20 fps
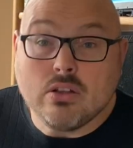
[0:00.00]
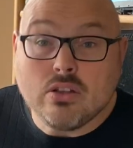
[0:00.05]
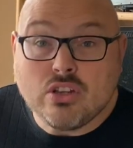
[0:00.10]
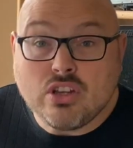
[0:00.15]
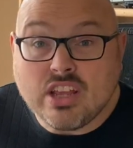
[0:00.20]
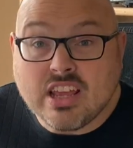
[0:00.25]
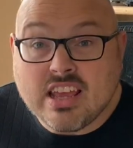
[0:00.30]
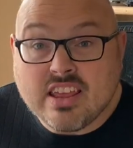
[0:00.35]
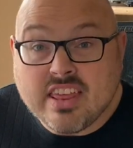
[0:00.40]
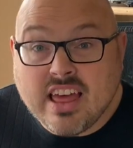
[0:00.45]

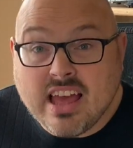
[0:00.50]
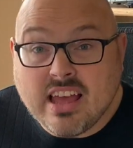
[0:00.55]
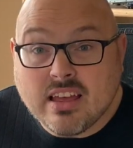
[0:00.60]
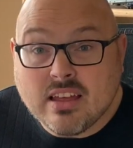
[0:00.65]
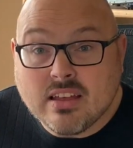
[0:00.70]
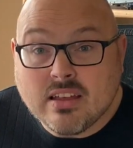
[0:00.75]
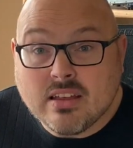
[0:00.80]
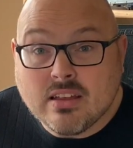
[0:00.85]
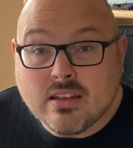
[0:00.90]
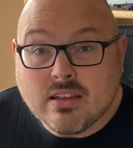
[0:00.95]
you hear that?
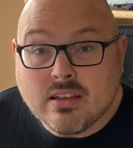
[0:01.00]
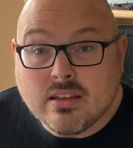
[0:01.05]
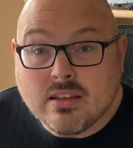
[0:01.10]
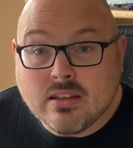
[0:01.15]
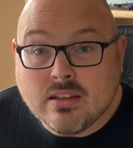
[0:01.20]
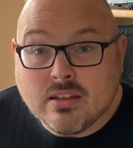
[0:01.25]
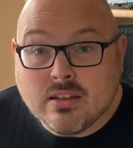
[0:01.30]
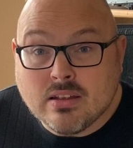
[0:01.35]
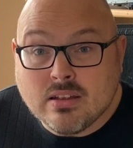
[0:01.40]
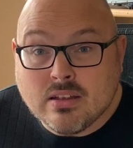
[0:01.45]

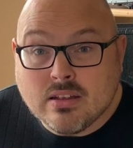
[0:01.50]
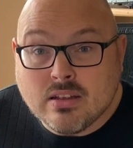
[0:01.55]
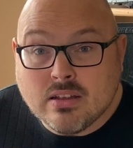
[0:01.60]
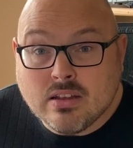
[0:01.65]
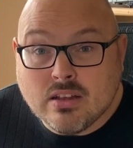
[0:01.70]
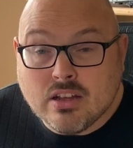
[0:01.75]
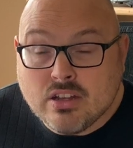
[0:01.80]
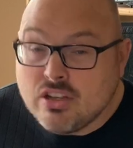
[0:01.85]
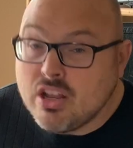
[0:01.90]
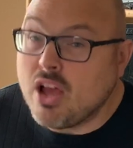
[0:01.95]

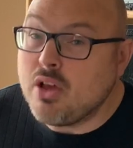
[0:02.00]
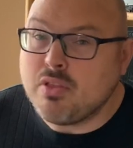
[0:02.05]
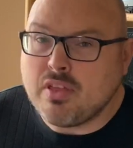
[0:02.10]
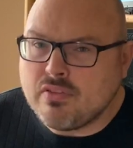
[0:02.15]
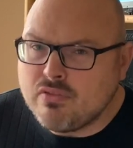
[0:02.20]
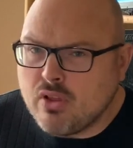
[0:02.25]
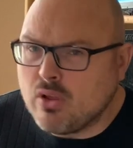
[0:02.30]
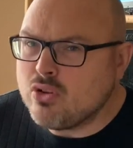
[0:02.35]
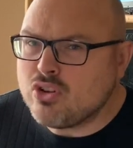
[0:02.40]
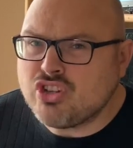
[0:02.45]
No, they've
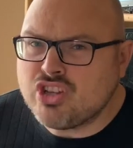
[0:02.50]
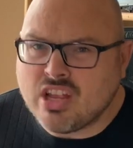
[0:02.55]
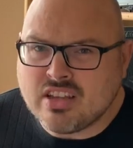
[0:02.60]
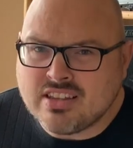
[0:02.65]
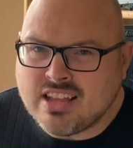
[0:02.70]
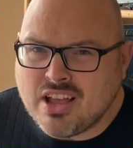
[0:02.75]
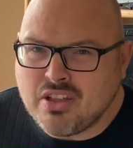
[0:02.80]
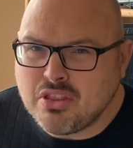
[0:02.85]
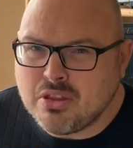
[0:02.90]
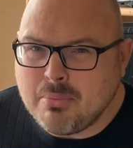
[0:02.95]
not shut
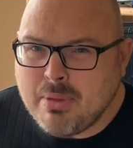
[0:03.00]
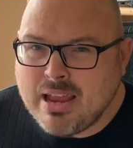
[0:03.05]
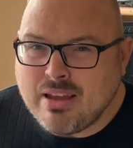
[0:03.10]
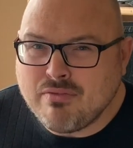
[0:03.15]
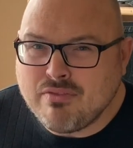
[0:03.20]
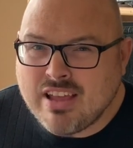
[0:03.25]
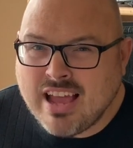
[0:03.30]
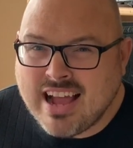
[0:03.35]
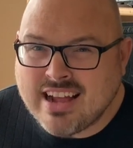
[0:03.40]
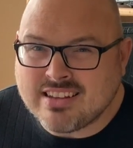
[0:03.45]
down the main
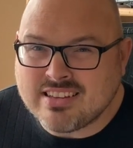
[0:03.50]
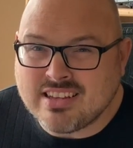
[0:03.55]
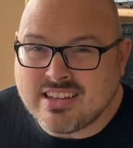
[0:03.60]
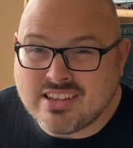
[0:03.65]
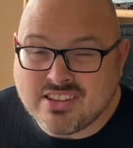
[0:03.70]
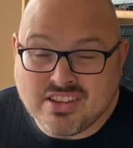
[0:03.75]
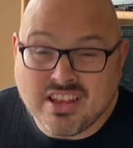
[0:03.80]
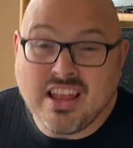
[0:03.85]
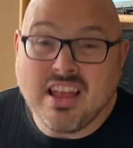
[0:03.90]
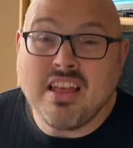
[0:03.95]

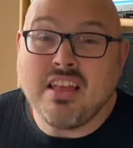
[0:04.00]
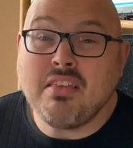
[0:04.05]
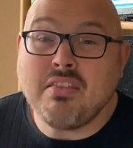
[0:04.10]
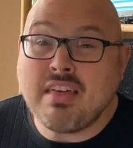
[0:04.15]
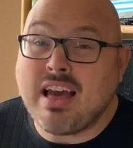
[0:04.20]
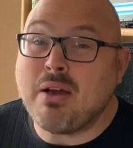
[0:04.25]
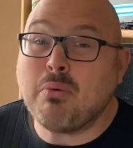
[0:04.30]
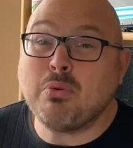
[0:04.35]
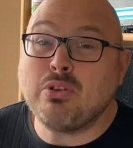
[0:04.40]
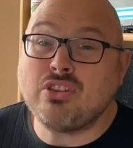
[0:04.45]
reactors.
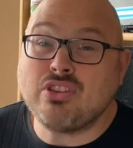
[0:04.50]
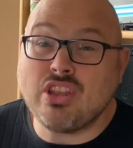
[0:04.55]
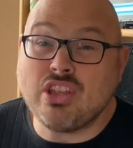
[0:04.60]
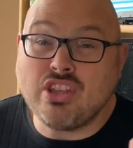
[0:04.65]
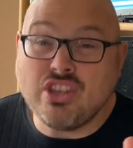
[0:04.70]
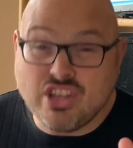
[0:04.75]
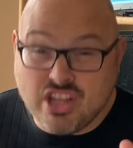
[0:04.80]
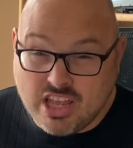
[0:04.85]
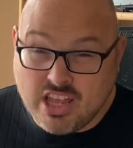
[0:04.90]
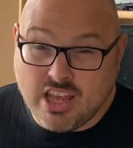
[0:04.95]
That was the
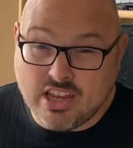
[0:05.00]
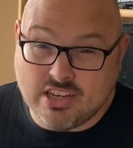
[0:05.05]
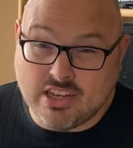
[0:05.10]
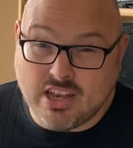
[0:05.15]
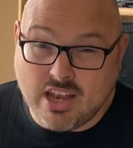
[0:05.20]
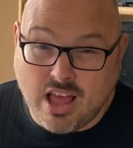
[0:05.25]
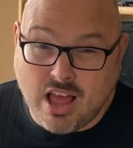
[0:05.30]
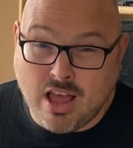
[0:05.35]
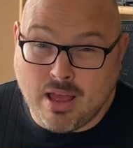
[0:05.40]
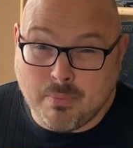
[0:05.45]
nerd
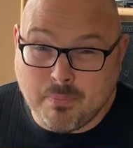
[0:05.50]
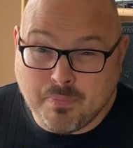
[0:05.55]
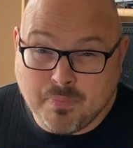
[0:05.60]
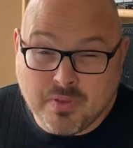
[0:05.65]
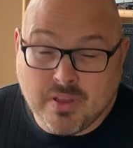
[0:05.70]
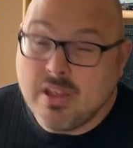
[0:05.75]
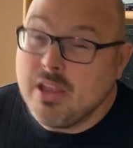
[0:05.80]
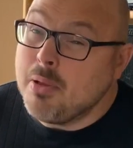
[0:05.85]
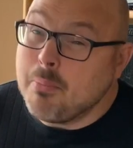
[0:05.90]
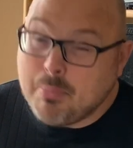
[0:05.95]
alarm,
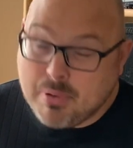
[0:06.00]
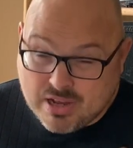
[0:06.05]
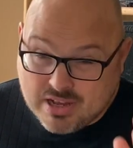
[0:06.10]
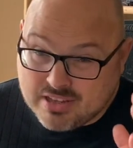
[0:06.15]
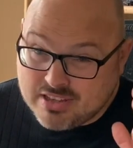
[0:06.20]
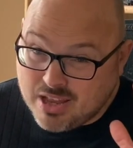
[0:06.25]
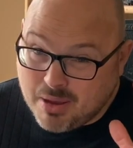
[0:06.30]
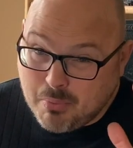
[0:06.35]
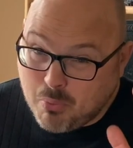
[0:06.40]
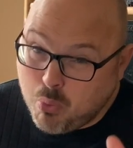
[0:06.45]

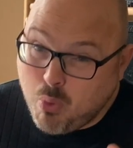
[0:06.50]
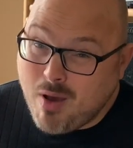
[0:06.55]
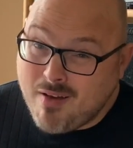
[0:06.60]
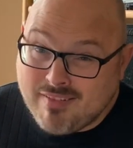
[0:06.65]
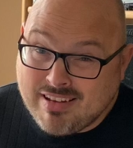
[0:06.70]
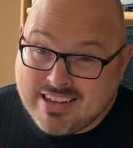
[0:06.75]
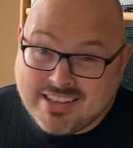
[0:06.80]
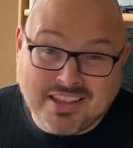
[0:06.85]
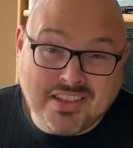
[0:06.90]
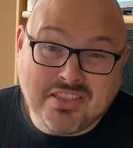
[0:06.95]
because I'm
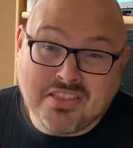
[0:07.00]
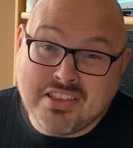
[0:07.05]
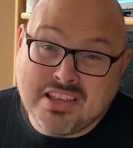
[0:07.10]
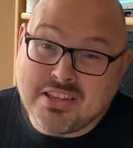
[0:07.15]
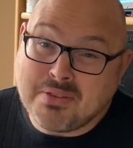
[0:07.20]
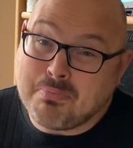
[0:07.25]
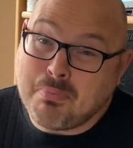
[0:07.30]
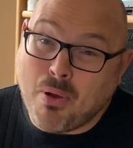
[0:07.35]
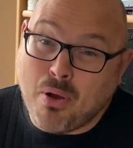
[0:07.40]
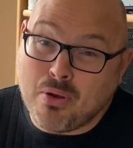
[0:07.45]
worried that this
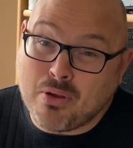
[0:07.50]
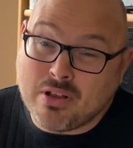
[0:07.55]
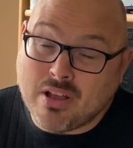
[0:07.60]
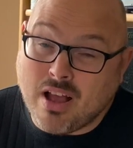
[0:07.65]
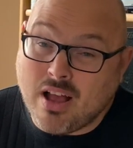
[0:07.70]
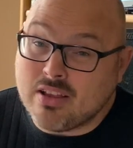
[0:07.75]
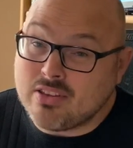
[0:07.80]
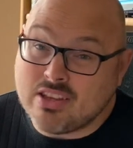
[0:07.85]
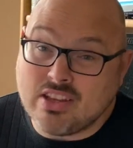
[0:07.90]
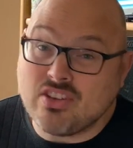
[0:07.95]

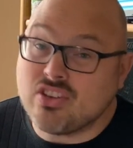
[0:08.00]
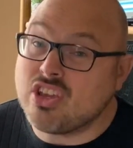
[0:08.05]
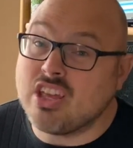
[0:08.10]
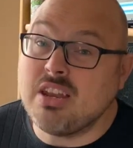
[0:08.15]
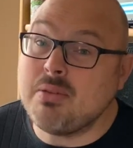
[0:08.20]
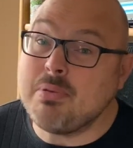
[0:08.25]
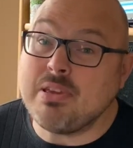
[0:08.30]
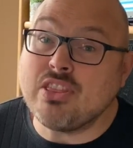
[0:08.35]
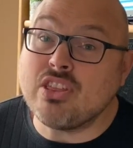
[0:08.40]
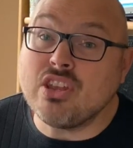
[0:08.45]
podcast is going to
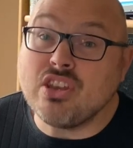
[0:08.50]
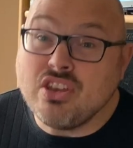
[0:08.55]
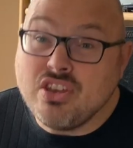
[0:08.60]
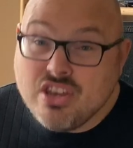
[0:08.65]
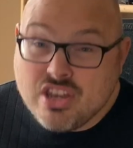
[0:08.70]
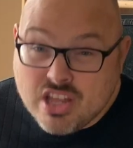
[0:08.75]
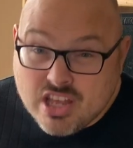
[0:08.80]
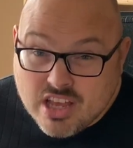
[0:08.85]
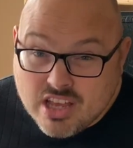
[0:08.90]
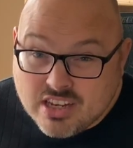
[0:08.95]
be the
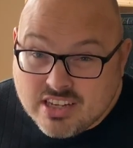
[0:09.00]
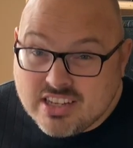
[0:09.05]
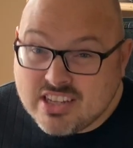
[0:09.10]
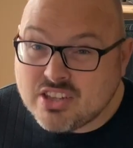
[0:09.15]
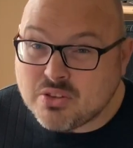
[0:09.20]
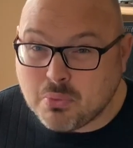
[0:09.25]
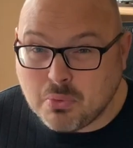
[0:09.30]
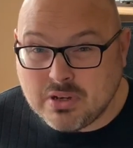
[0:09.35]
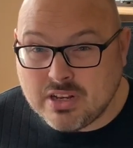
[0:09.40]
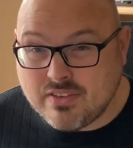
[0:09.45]

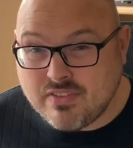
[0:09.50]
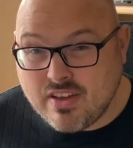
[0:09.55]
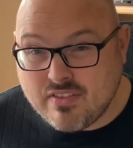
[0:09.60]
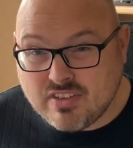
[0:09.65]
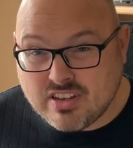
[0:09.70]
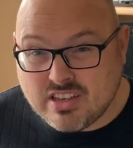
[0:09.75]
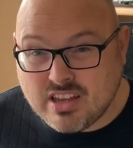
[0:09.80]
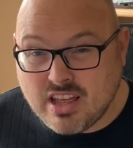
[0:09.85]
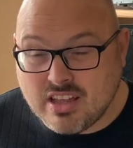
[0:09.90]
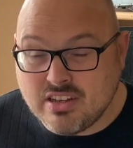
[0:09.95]
nerdiest one I've ever
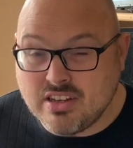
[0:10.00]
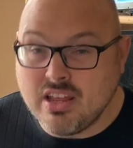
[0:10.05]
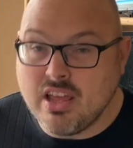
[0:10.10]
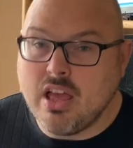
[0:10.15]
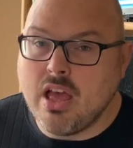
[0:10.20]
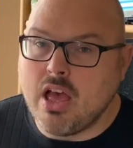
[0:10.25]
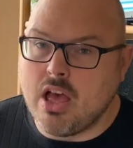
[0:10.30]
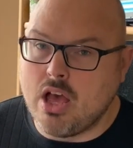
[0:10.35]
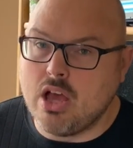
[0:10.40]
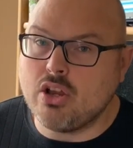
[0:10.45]
done,
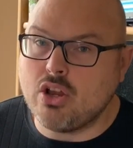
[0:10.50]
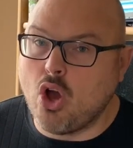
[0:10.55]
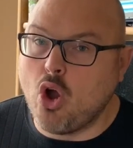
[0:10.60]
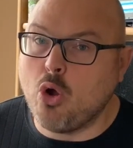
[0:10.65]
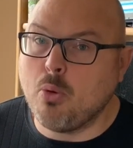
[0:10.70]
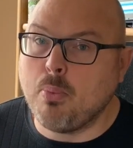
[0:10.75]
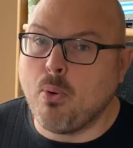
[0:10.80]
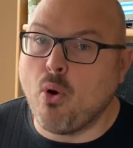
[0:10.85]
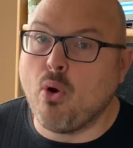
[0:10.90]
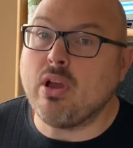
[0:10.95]
and oh
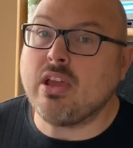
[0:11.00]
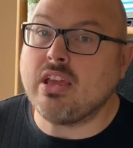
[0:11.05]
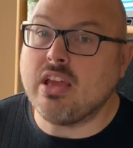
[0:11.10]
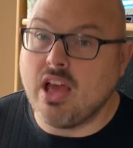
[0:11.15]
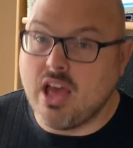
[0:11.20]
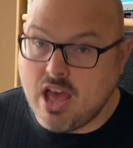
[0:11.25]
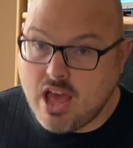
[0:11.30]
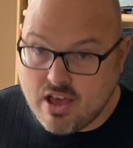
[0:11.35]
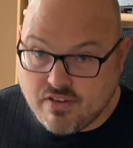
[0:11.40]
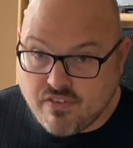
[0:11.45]
boy,
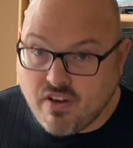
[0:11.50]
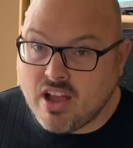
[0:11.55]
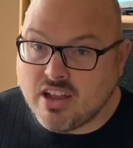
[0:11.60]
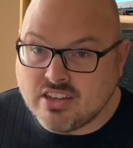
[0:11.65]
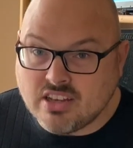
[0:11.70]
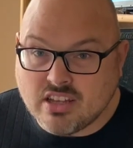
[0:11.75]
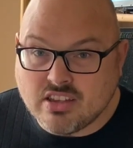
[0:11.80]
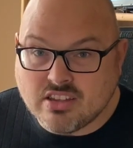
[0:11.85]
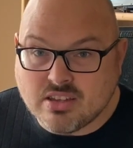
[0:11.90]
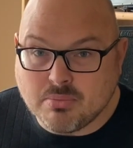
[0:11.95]
have I
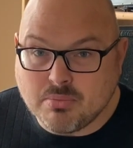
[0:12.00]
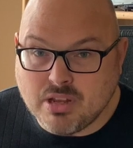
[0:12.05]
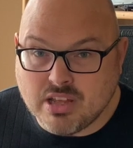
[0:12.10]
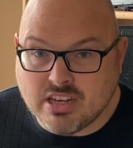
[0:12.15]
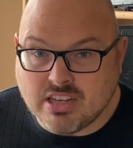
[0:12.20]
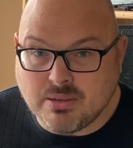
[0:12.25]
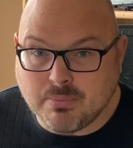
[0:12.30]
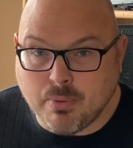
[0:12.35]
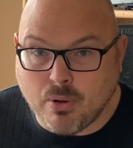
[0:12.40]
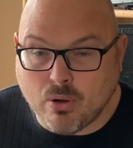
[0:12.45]
done some
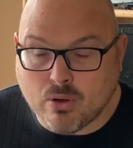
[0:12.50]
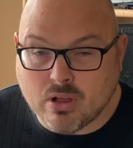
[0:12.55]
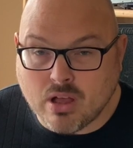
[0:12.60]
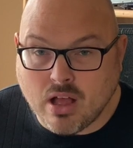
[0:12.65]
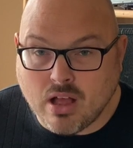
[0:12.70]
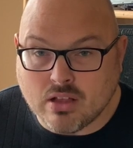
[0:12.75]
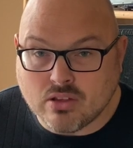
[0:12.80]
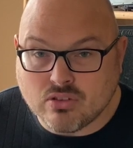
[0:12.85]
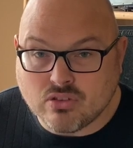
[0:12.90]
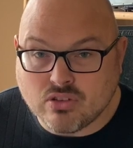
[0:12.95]
nerdy
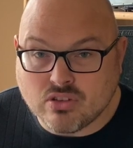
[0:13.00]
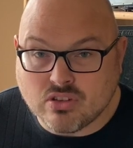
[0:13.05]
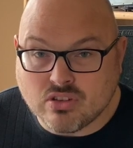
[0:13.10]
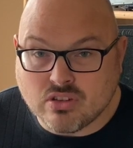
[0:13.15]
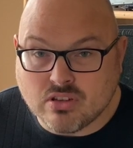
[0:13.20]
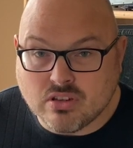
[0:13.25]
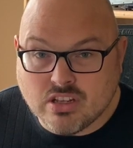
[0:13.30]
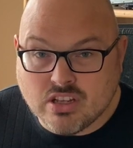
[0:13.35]
podcasts.